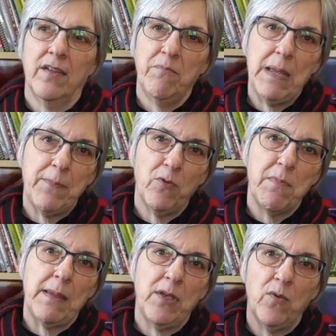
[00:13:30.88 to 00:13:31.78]
people
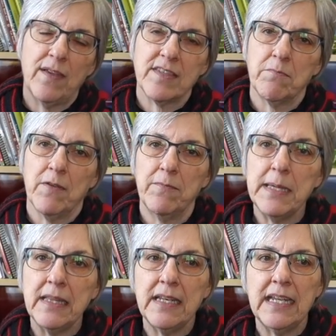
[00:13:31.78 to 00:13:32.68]
maybe who have some
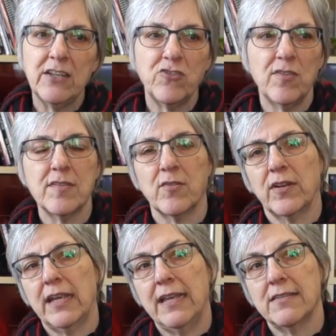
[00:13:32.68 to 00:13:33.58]
mobility issues or
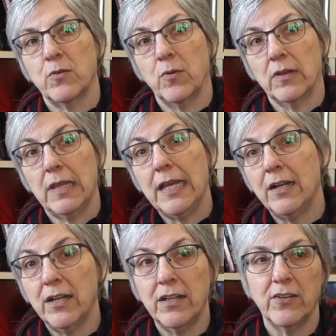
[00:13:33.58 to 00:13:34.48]
kids who are
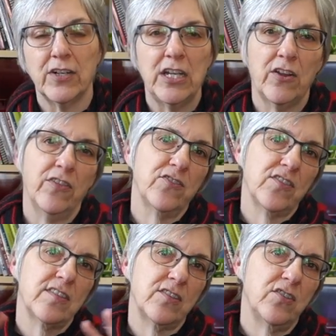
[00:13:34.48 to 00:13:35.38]
little, or, you know, there's
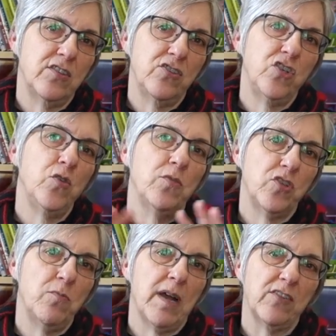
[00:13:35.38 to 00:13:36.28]
just
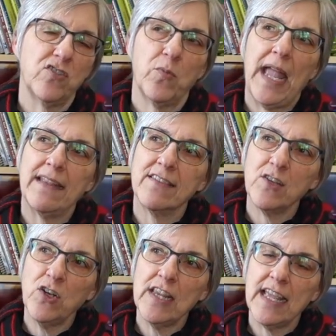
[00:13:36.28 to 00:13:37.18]
too much. So we had
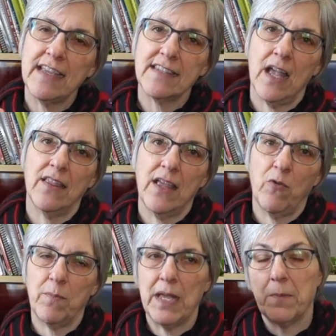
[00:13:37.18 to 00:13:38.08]
certain things that
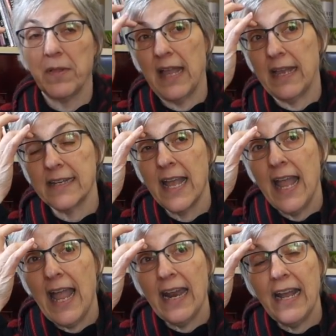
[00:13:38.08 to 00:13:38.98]
were being planned.
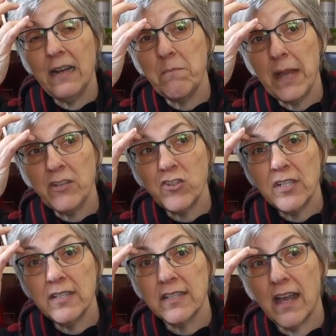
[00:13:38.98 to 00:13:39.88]
And I had
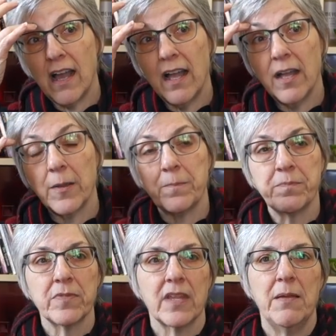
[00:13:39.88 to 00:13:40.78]
mentioned in
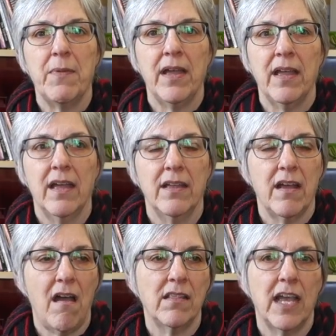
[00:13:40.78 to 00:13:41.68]
my
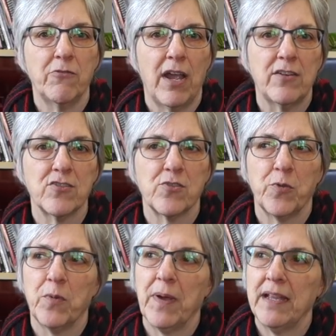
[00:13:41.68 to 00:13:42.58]
online writers
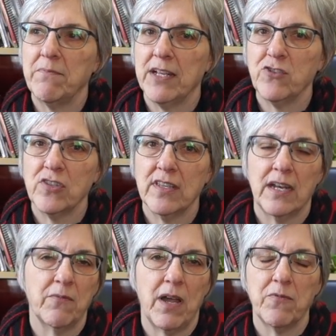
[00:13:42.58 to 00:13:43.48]
group, I had mentioned
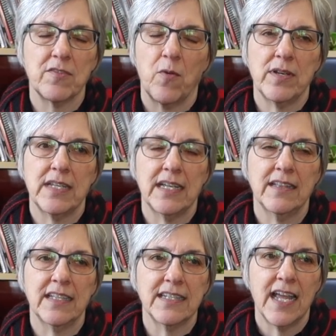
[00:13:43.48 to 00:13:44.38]
that I was going to
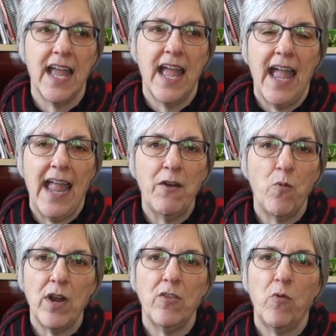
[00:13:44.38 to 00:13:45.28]
England. And
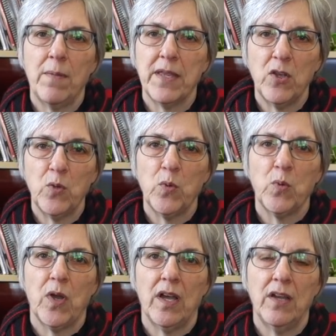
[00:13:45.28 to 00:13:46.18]
one of the women
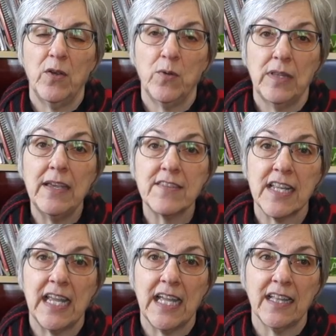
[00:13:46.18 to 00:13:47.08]
who lives
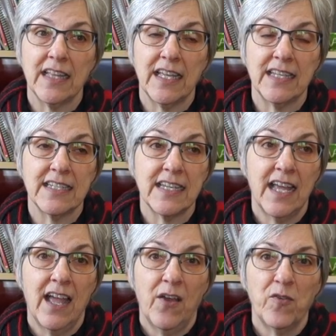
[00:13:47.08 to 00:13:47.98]
in England
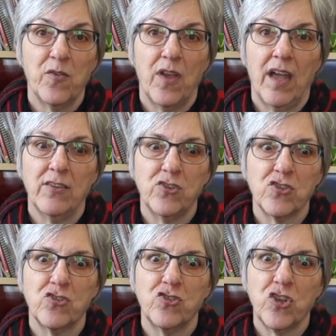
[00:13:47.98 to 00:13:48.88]

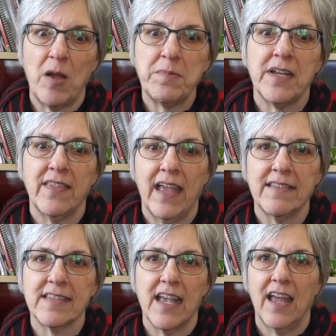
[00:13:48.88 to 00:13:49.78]
just jumped on that
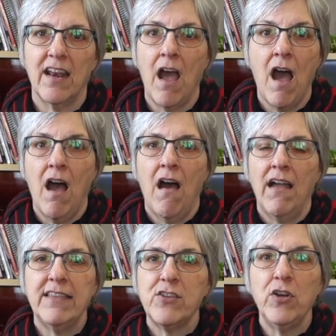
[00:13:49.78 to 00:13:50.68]
and said,
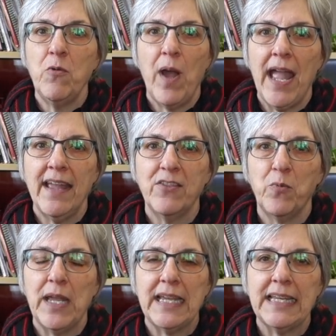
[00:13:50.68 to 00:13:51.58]
is there any way that
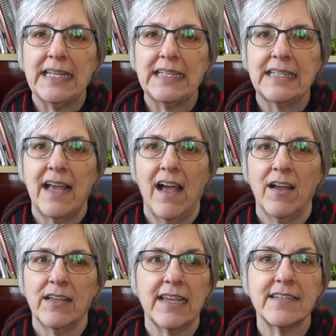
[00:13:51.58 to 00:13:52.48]
we can
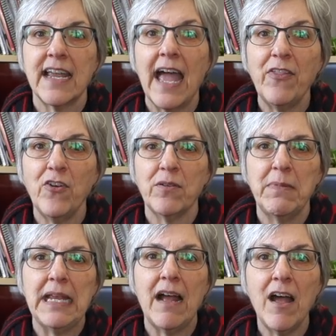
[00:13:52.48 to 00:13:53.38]
get together and
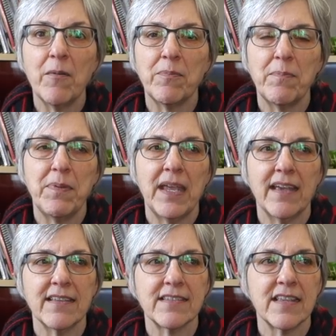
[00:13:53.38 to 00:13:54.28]
meet up?
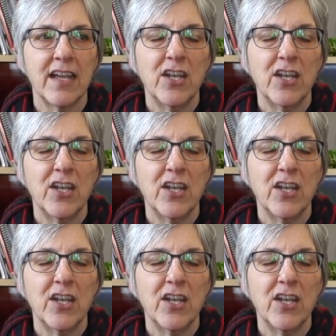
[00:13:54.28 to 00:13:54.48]
Because